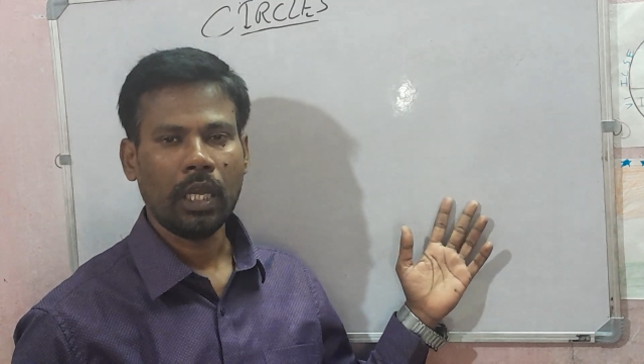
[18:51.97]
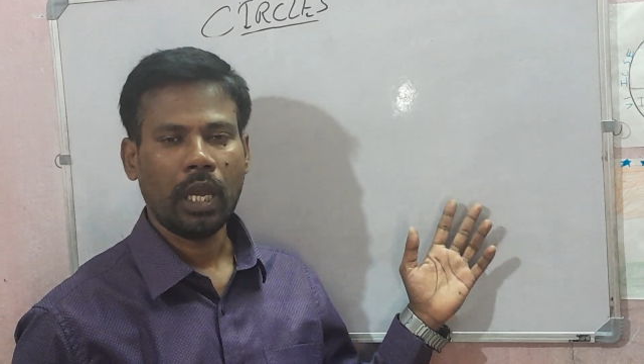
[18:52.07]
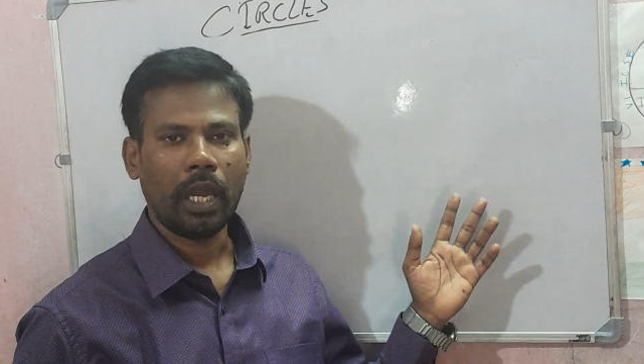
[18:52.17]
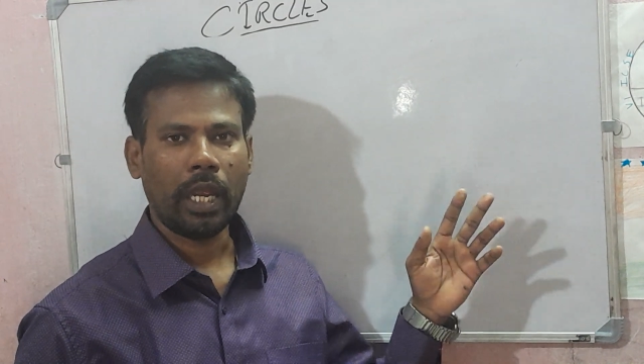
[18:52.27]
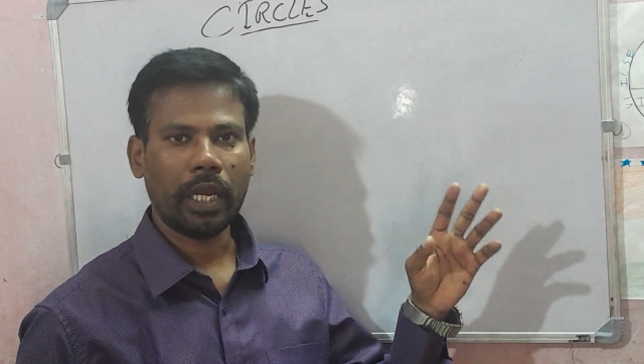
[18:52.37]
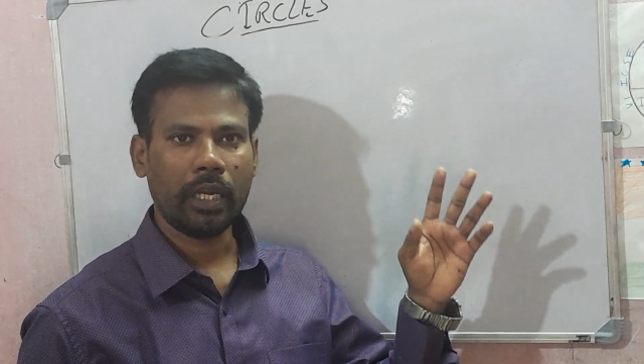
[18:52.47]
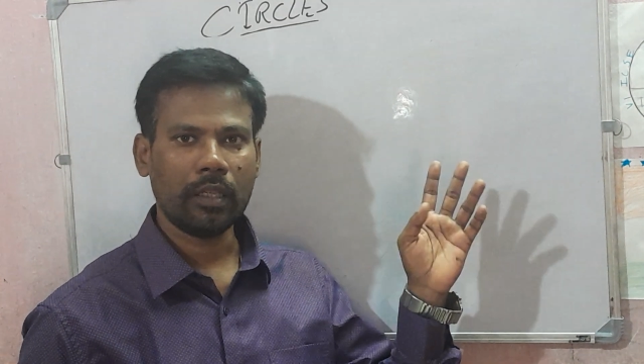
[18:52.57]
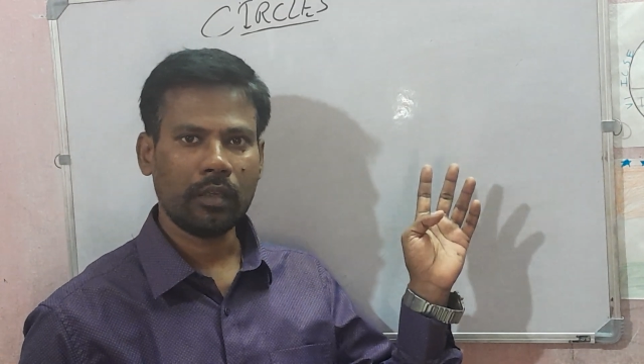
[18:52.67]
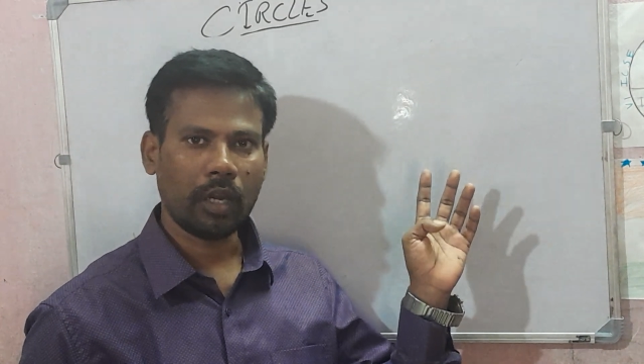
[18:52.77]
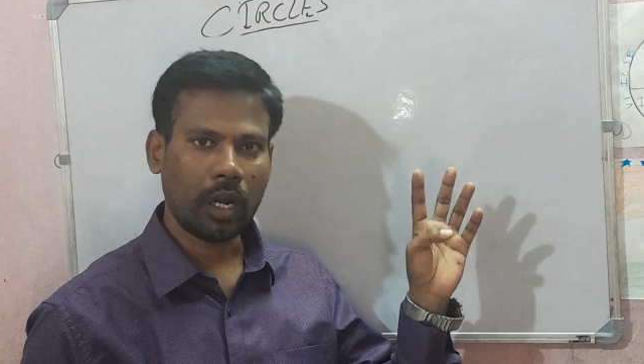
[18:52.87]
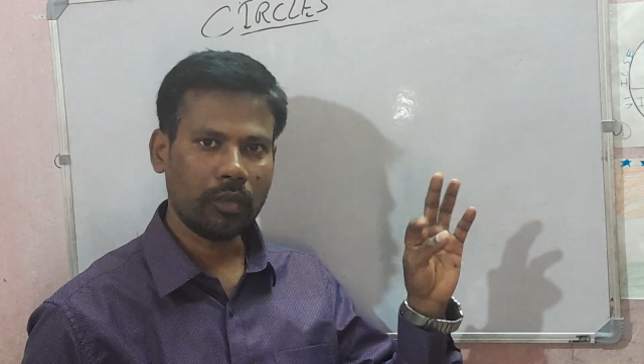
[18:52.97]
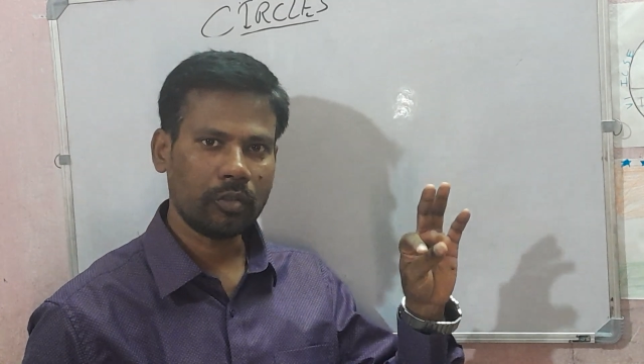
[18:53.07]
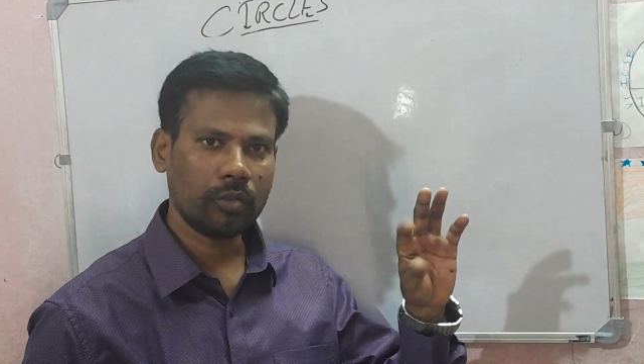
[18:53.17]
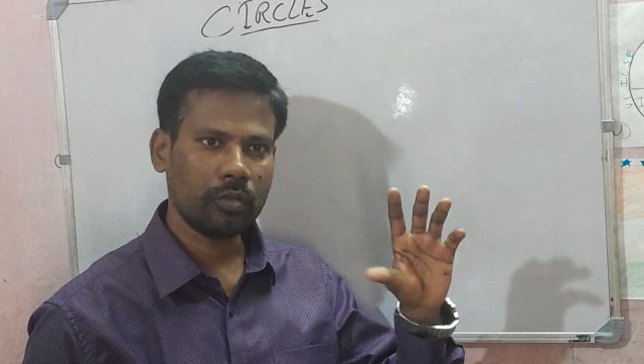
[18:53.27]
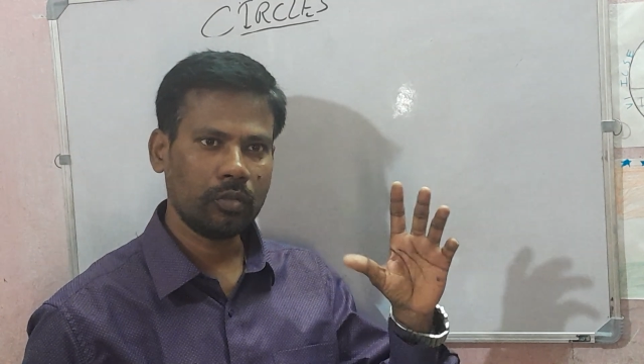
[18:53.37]
and you have to
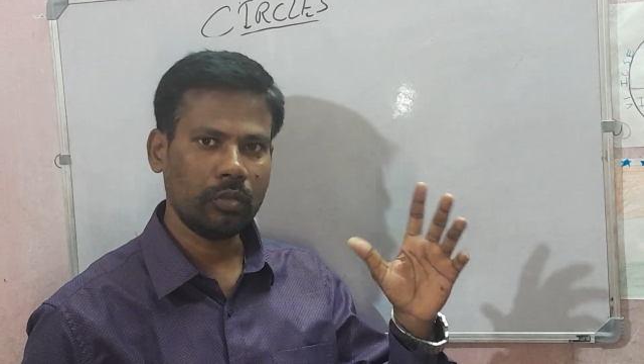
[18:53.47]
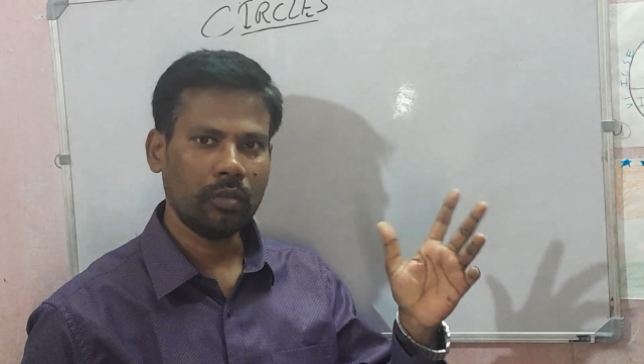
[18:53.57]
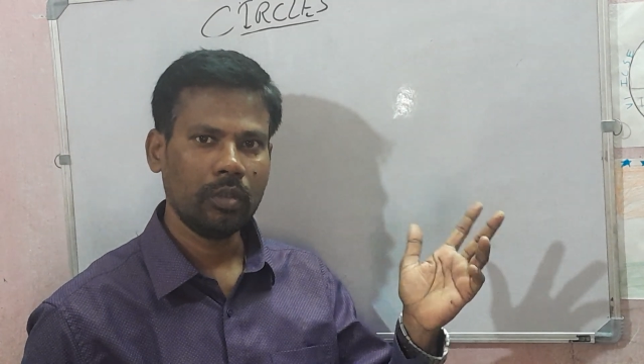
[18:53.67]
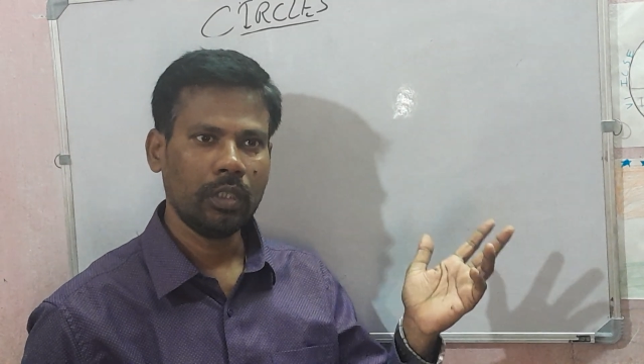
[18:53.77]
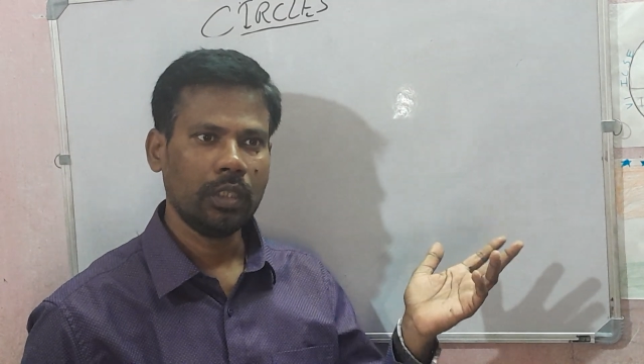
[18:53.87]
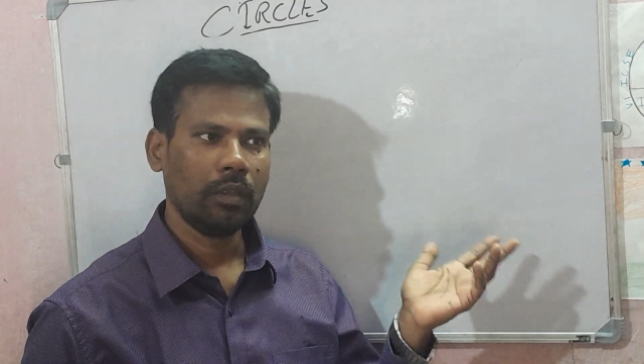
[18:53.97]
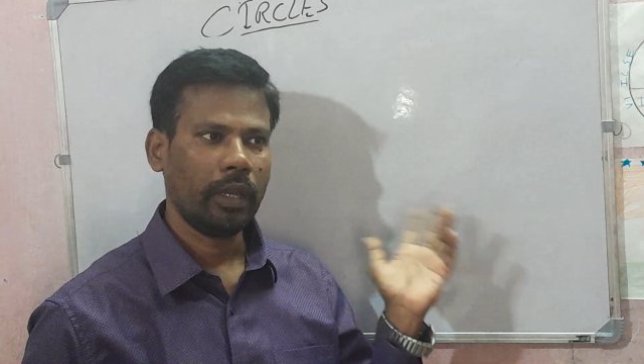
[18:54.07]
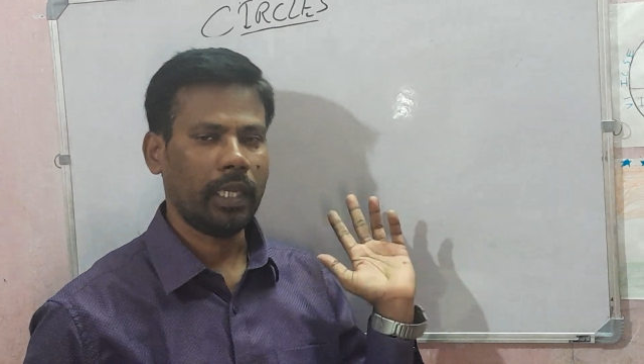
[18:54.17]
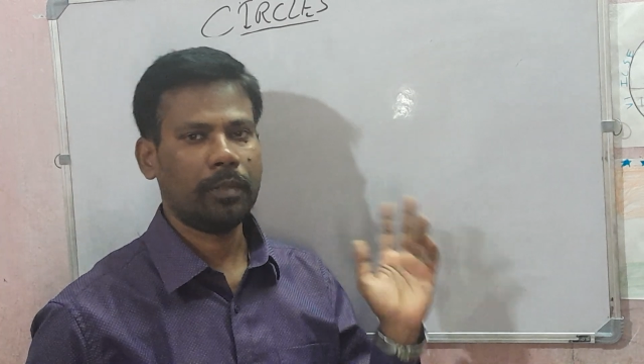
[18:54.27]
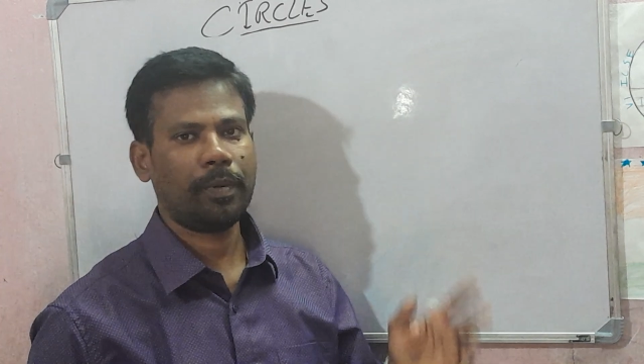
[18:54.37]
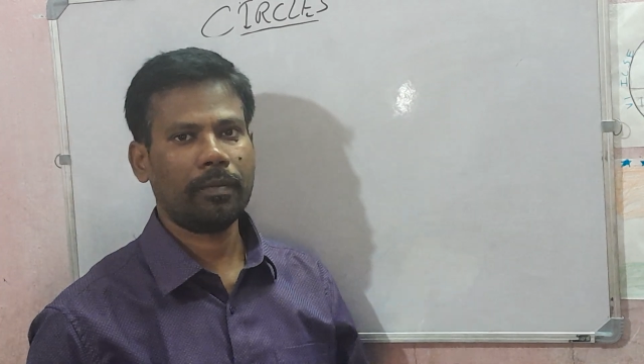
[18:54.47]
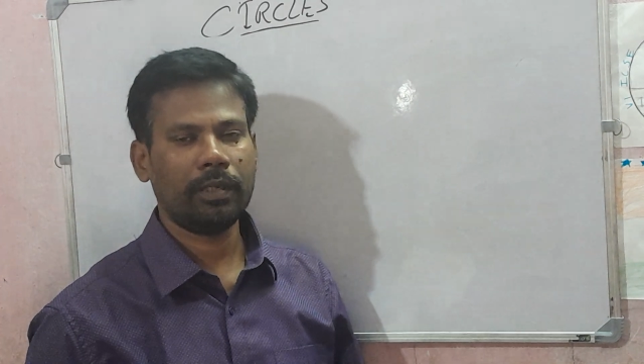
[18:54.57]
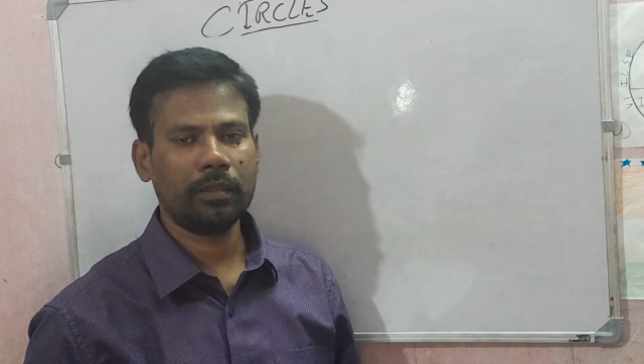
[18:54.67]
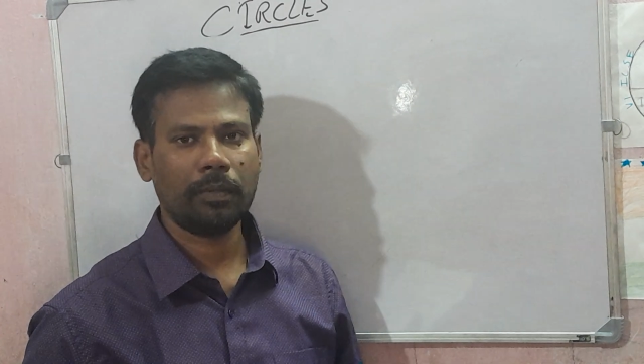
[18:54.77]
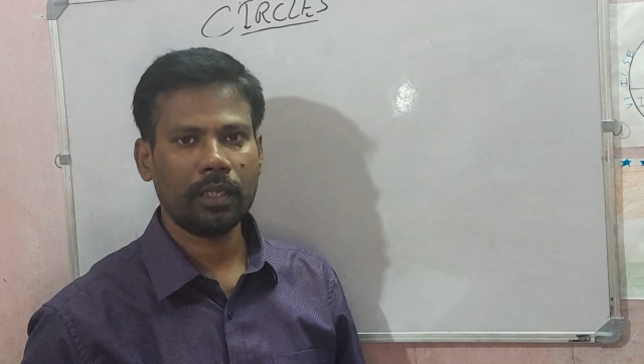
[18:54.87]
do
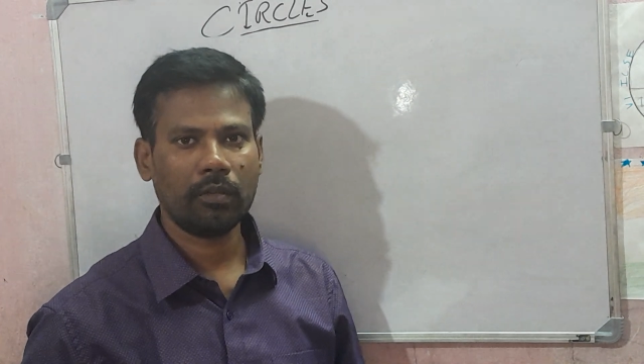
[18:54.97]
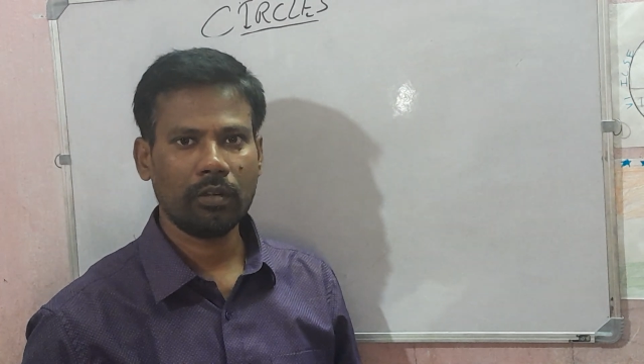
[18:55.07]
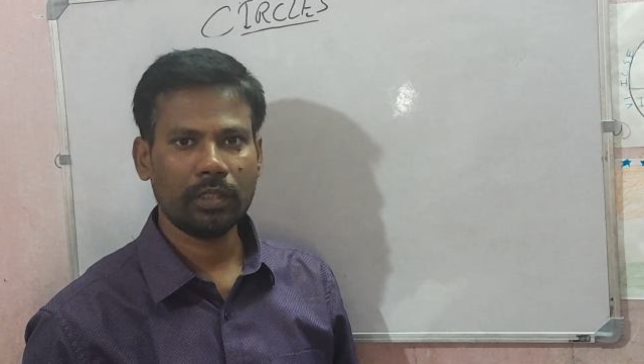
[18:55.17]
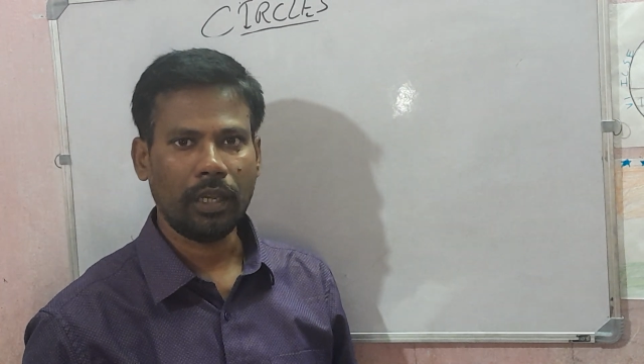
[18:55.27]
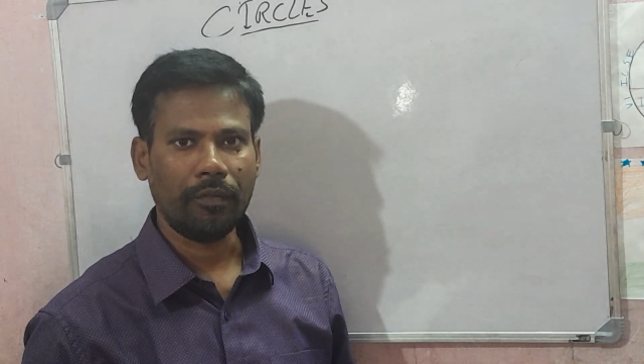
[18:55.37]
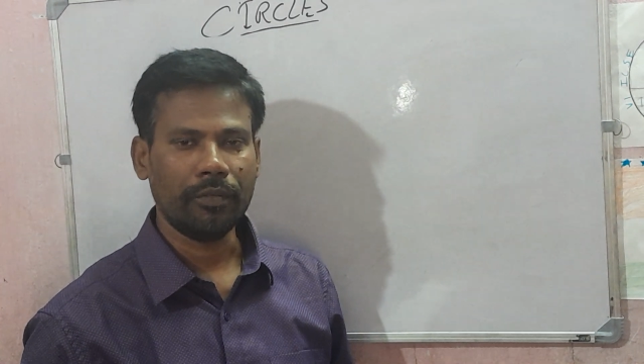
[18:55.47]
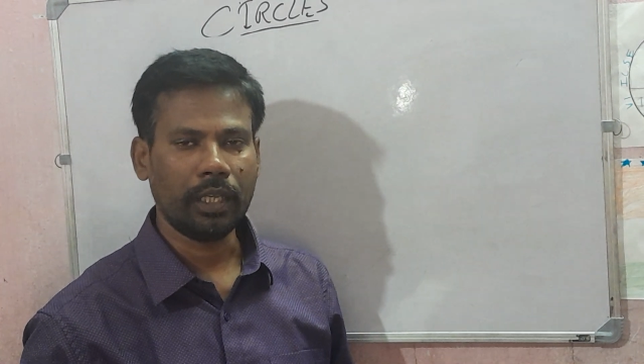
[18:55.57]
experiments by yourself.